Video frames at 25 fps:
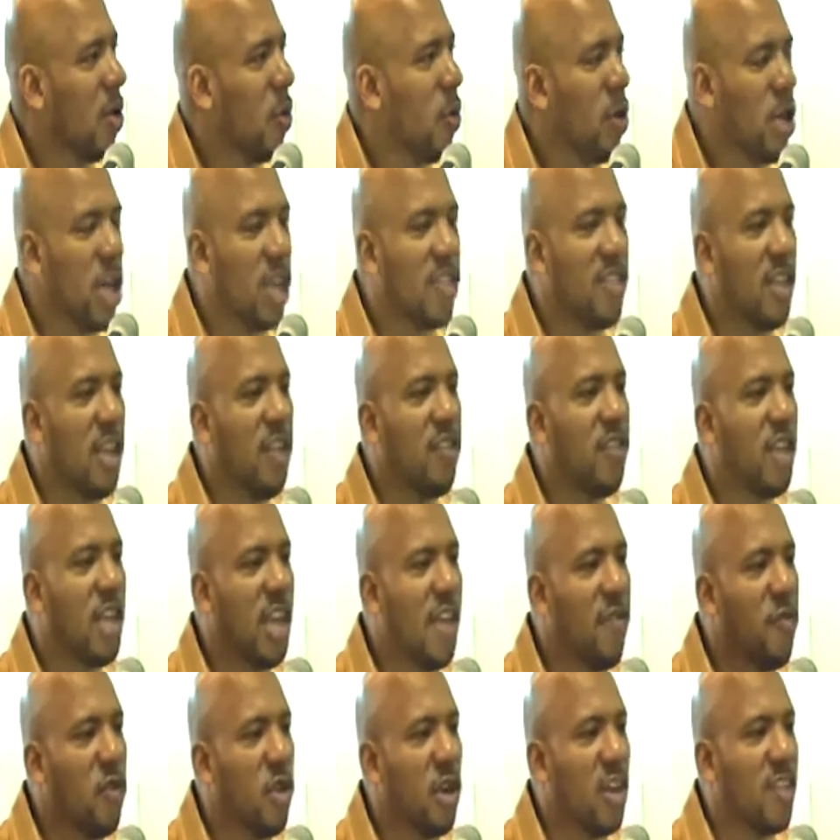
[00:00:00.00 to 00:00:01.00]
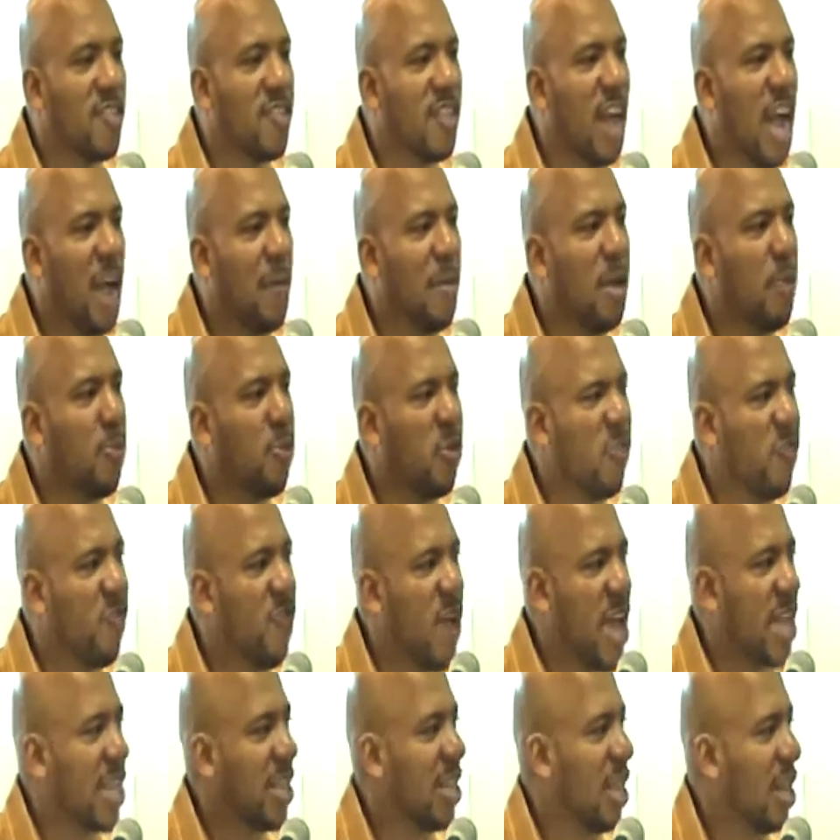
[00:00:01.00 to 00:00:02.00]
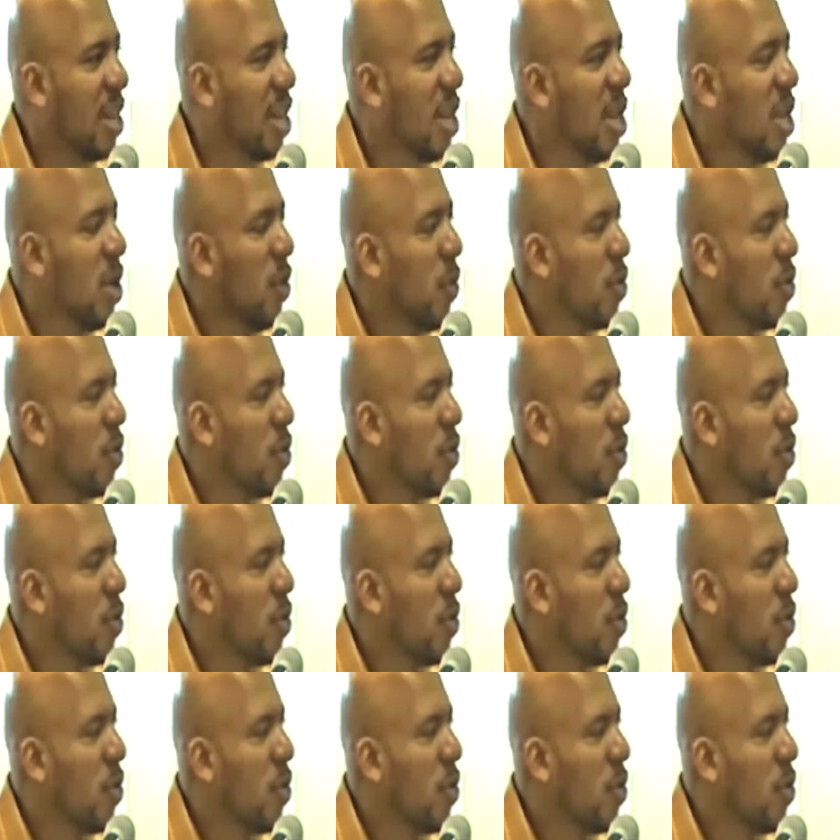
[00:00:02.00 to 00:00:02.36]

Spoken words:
When your teacher gives you an assignment, perfect it.